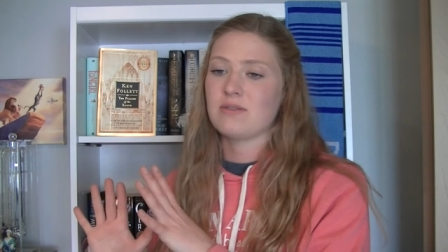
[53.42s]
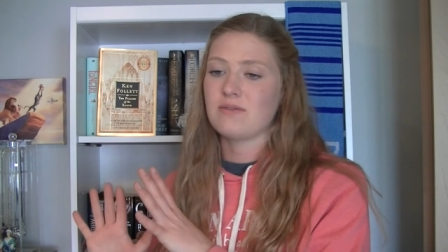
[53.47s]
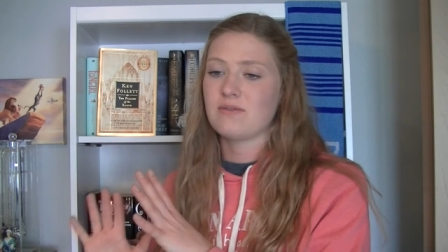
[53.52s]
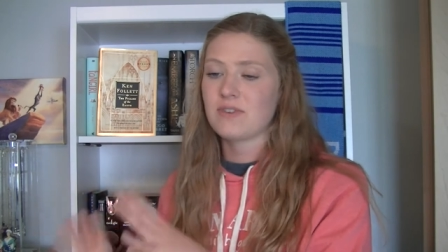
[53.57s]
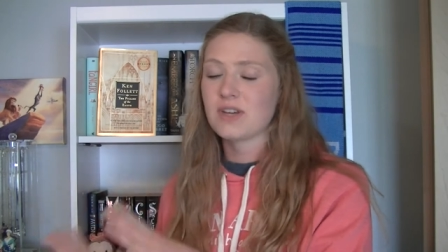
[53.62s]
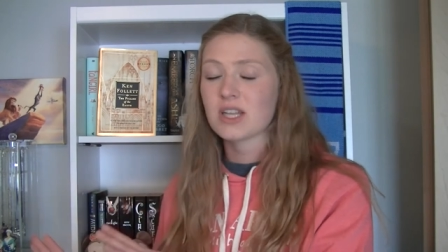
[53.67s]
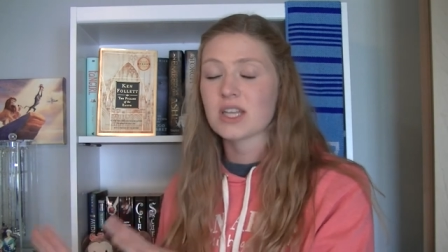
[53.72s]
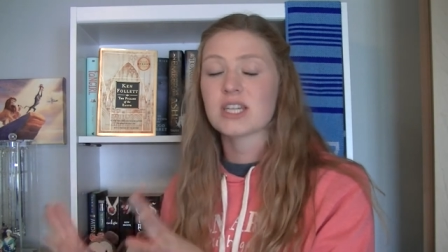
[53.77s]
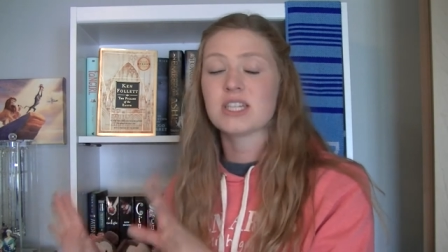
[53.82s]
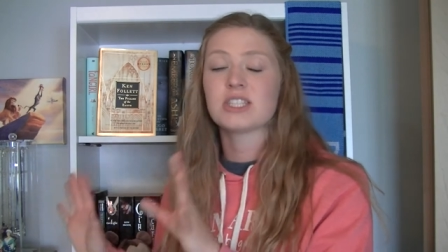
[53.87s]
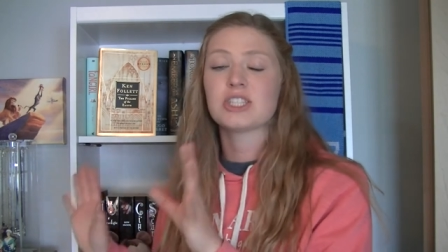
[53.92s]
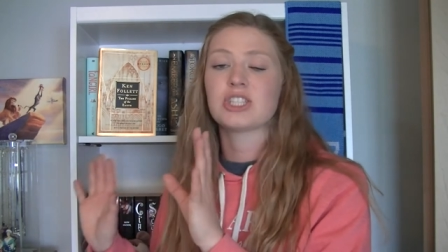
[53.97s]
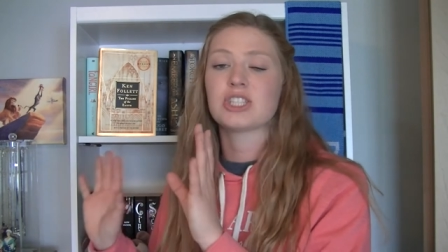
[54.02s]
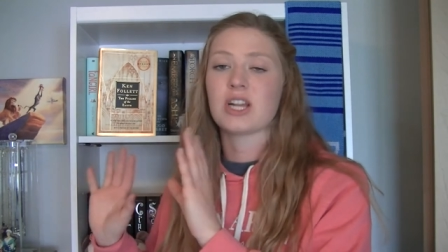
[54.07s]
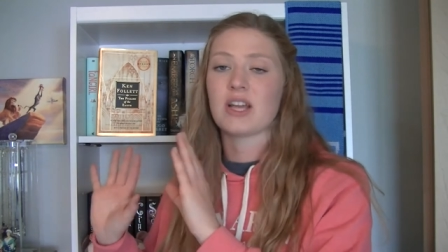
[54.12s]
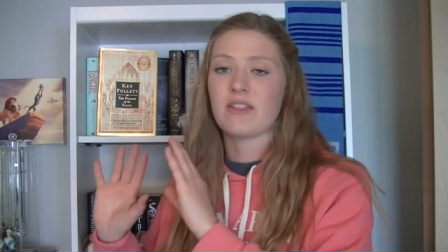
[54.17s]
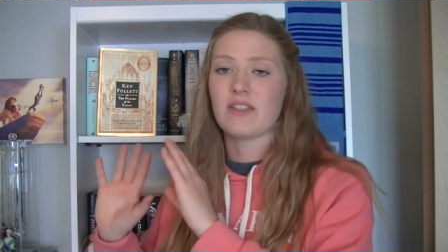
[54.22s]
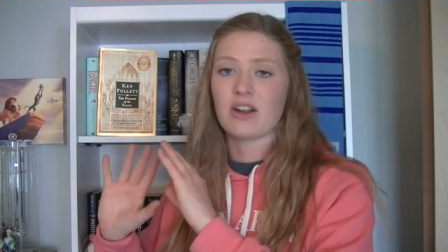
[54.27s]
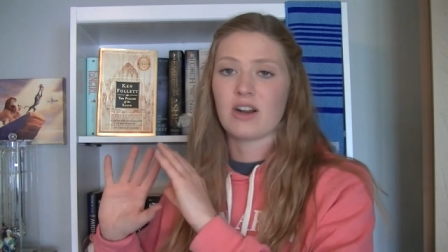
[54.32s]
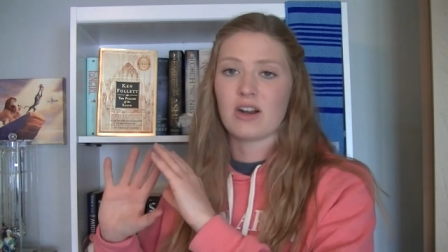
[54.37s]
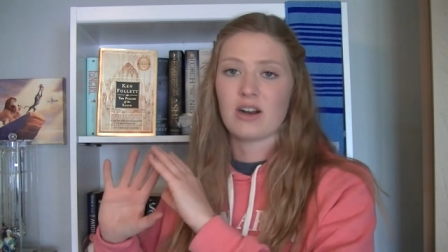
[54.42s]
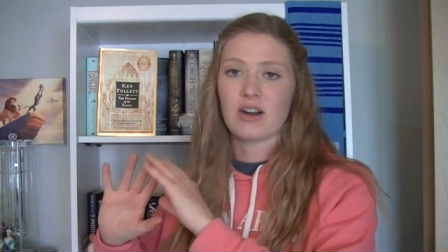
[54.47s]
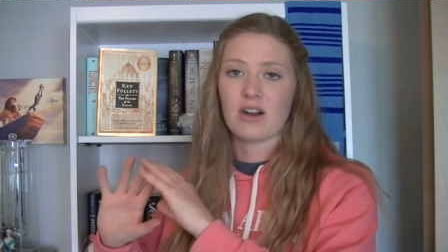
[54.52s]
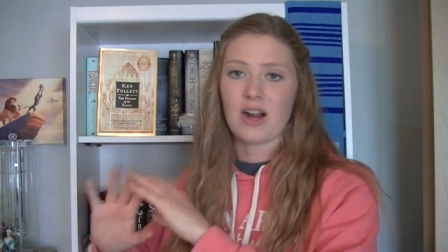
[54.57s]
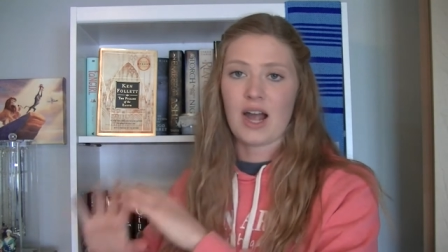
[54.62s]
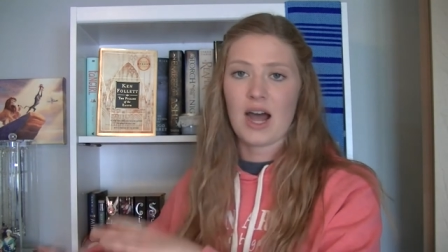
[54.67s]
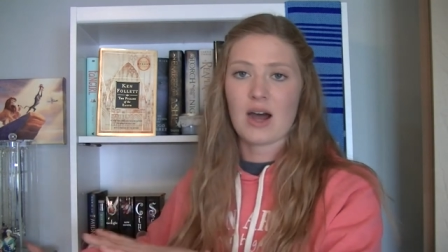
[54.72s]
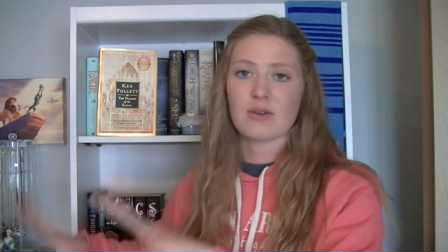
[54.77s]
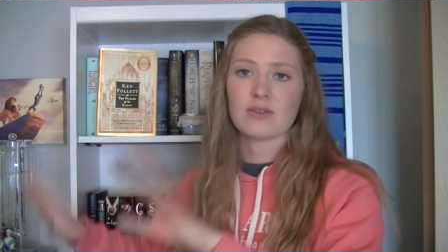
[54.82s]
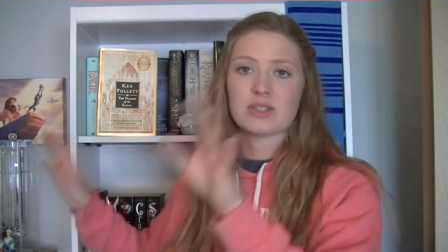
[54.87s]
village and their
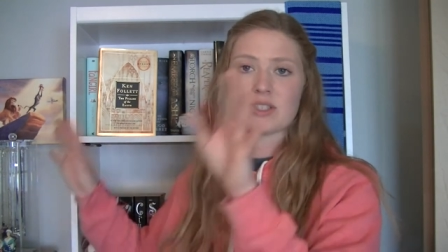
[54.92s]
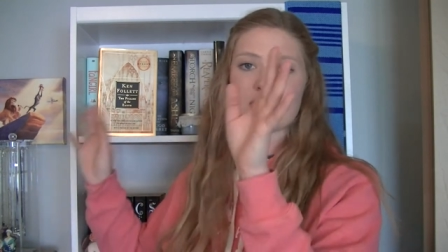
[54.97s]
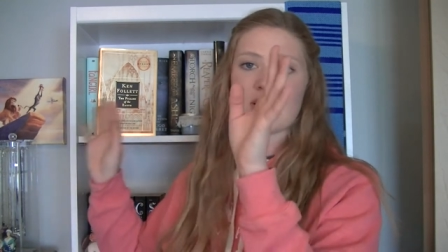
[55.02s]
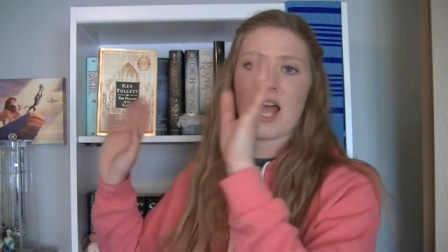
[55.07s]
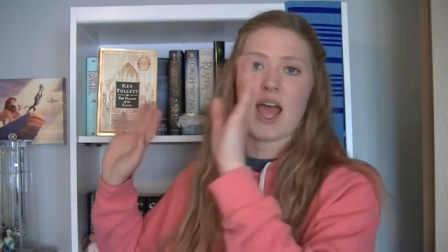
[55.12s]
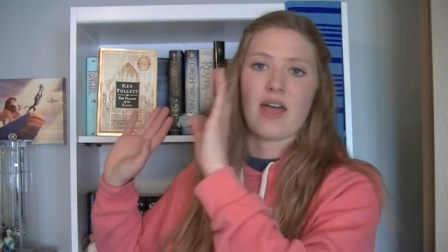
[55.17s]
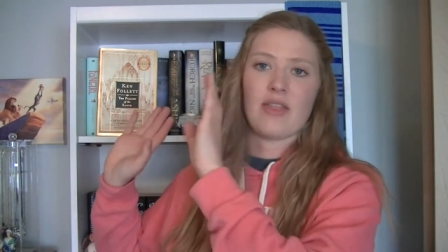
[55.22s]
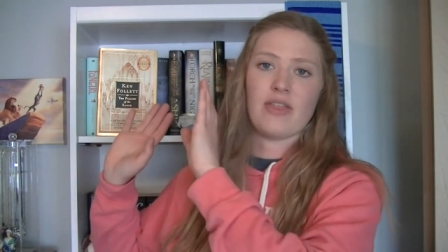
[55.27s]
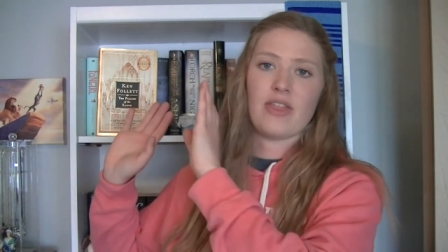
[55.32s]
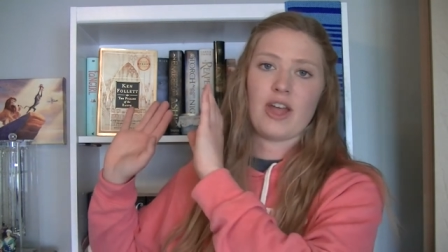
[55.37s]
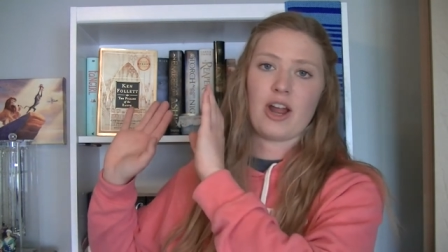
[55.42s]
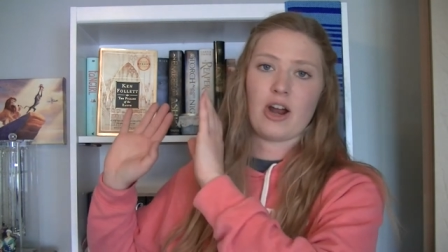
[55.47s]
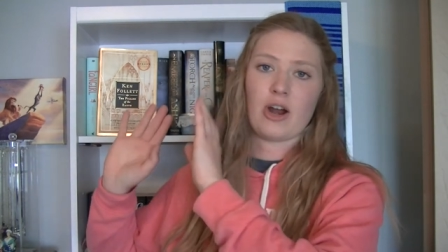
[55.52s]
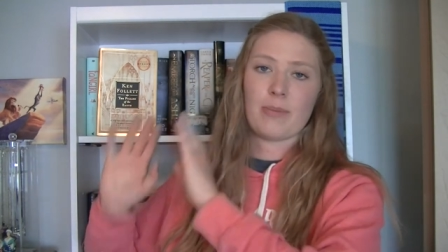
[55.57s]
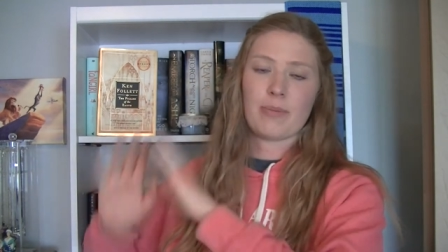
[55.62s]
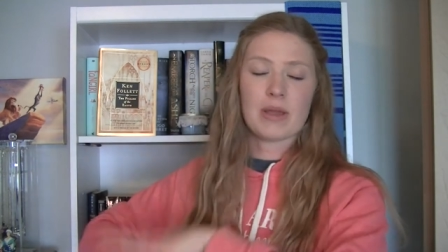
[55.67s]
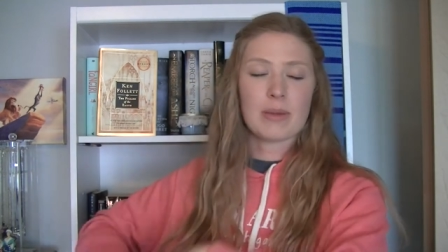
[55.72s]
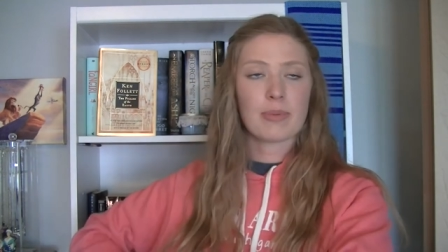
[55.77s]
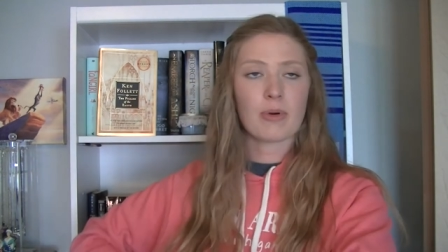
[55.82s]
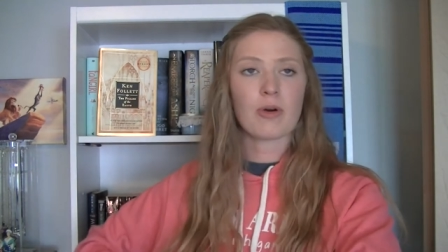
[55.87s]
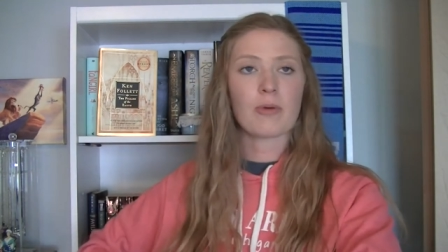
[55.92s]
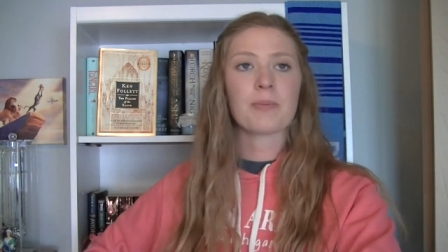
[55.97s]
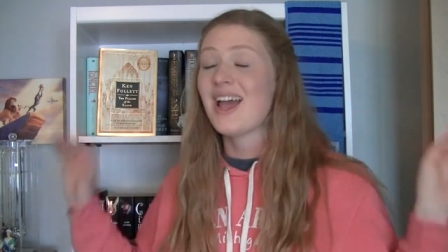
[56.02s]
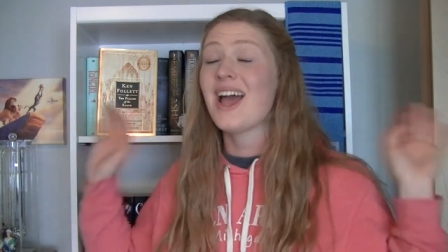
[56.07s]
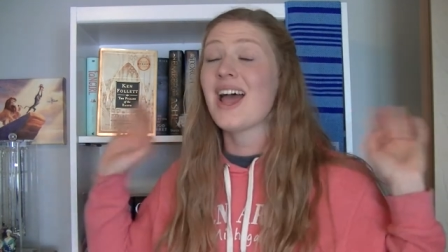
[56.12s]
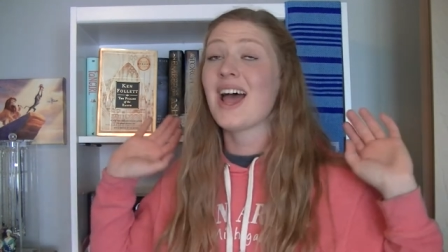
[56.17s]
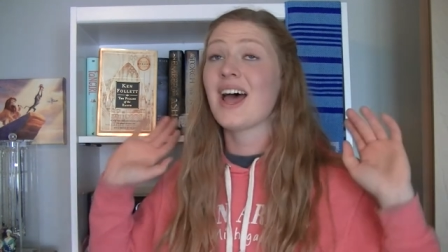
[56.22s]
house and their people.